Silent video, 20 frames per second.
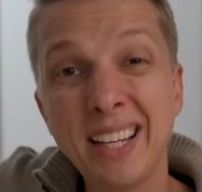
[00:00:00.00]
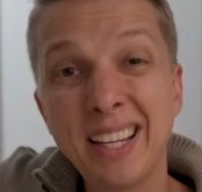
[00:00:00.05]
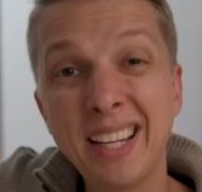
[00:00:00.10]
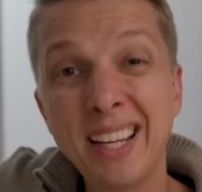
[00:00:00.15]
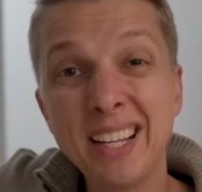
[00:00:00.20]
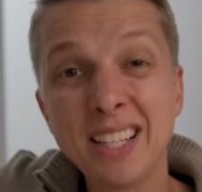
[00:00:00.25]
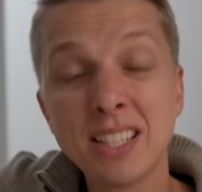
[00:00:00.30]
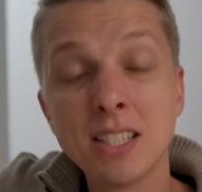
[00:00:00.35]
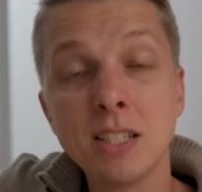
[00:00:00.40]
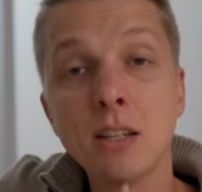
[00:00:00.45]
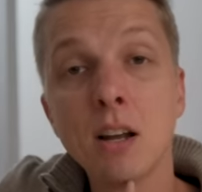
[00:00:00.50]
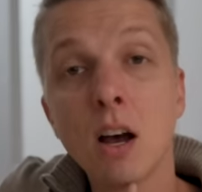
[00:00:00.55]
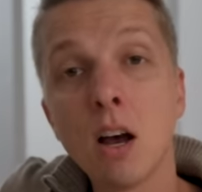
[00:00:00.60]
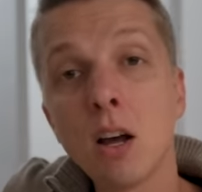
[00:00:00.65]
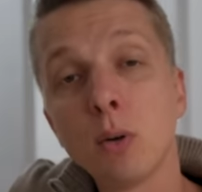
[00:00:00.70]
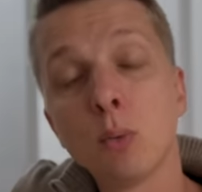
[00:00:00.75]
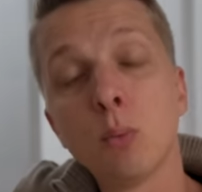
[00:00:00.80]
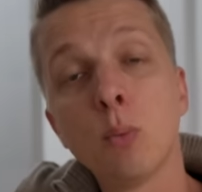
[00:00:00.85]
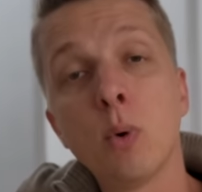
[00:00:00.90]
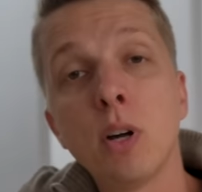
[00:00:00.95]
it is
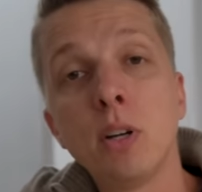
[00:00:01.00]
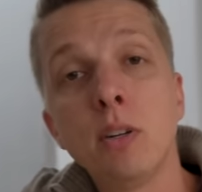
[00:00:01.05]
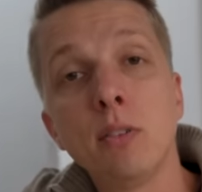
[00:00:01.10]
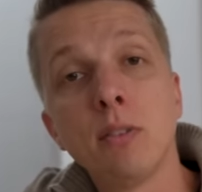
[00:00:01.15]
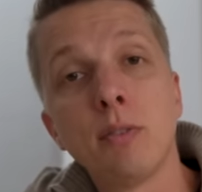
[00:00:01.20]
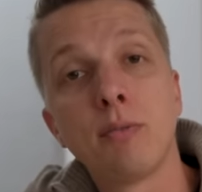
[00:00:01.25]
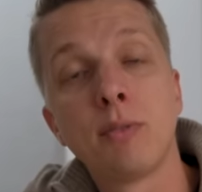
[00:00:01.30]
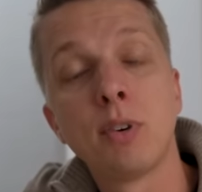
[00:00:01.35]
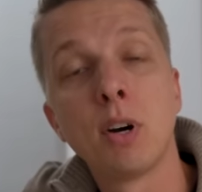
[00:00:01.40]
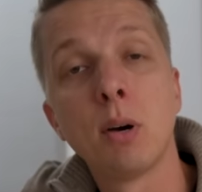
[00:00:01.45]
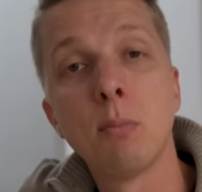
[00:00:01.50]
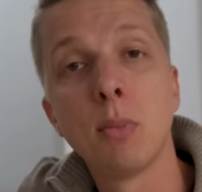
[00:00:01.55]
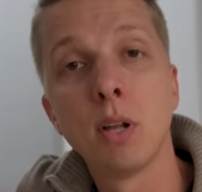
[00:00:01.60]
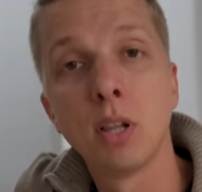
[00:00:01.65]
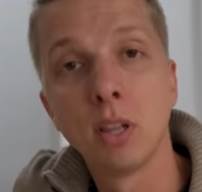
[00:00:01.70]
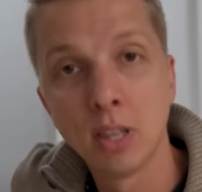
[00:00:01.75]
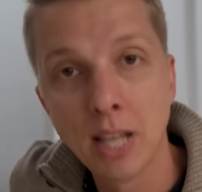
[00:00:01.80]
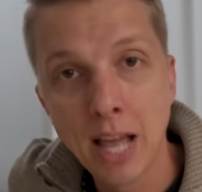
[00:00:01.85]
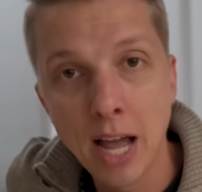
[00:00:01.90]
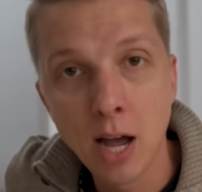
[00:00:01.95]
not one from
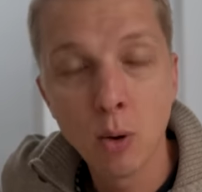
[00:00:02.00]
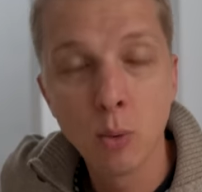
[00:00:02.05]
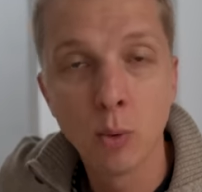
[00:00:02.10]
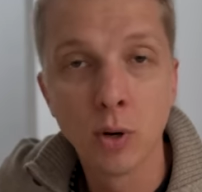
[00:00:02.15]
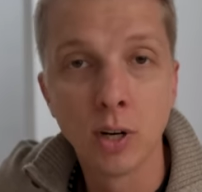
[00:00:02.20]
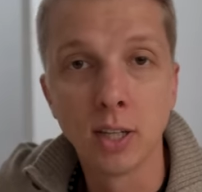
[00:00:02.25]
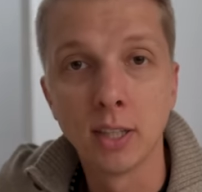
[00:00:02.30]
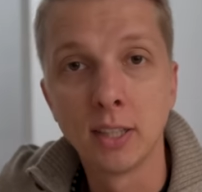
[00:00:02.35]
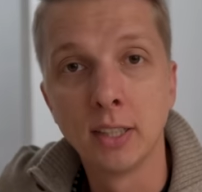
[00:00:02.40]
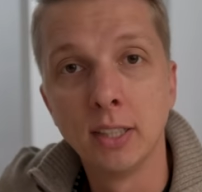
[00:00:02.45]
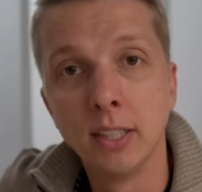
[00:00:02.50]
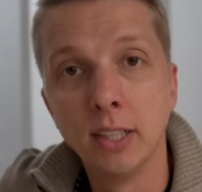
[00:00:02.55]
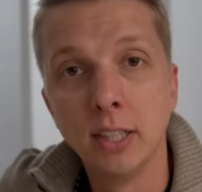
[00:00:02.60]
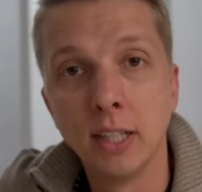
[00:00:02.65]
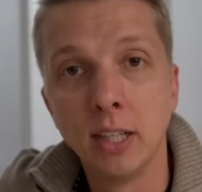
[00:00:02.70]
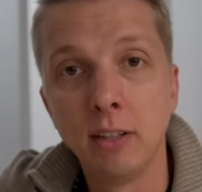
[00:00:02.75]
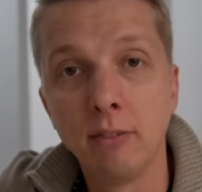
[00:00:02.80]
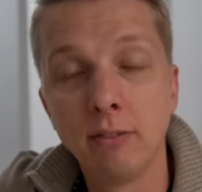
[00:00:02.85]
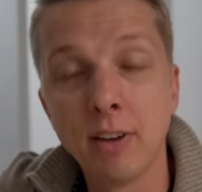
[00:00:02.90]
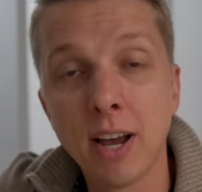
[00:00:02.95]
Laowa.
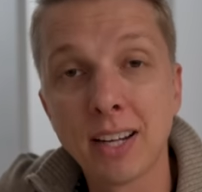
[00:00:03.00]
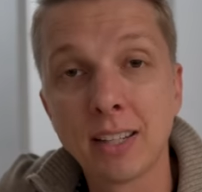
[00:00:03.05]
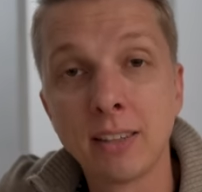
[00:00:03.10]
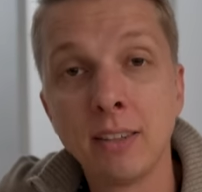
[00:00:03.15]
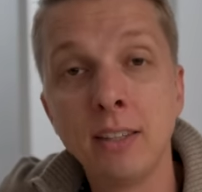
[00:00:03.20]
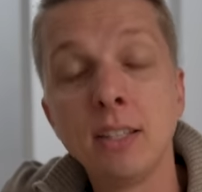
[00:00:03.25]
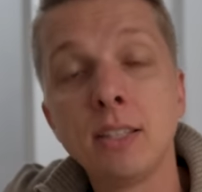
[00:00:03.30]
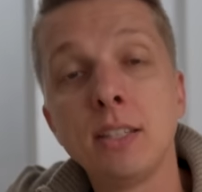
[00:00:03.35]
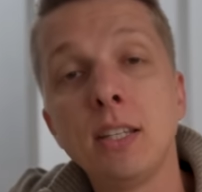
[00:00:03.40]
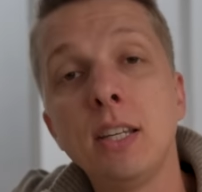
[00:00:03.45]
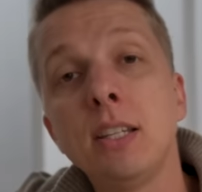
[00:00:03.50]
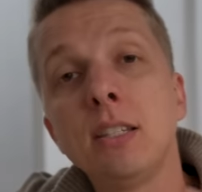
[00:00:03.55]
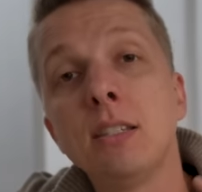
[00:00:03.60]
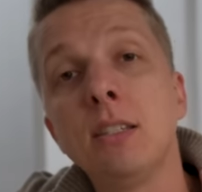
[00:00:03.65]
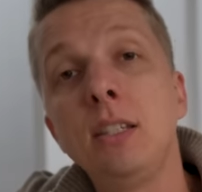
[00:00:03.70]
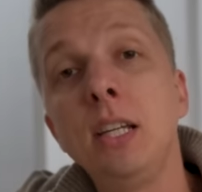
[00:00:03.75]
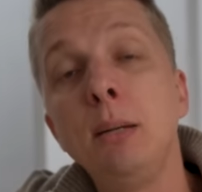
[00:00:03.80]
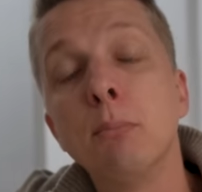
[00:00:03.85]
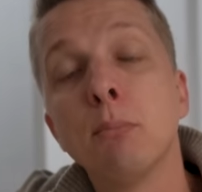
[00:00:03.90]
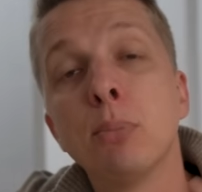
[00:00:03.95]
In fact, this is
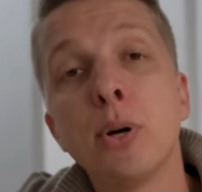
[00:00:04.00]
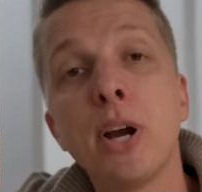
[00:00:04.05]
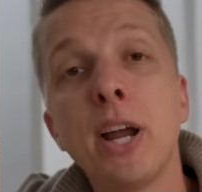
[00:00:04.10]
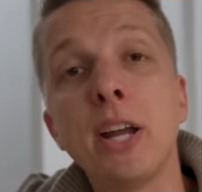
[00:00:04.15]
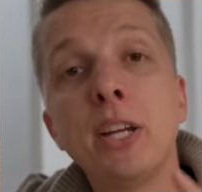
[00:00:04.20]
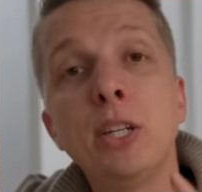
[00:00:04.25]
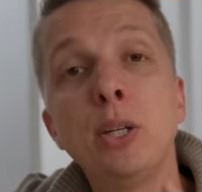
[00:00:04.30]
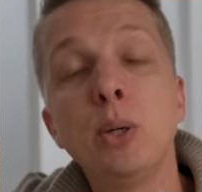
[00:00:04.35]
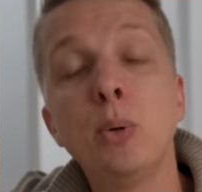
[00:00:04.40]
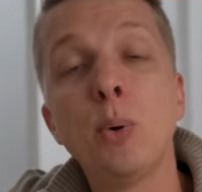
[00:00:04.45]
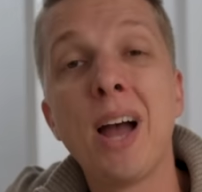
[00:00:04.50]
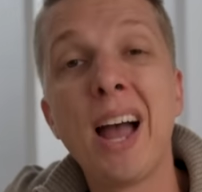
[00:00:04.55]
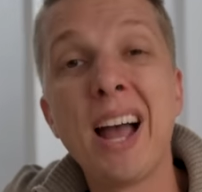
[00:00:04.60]
the brand new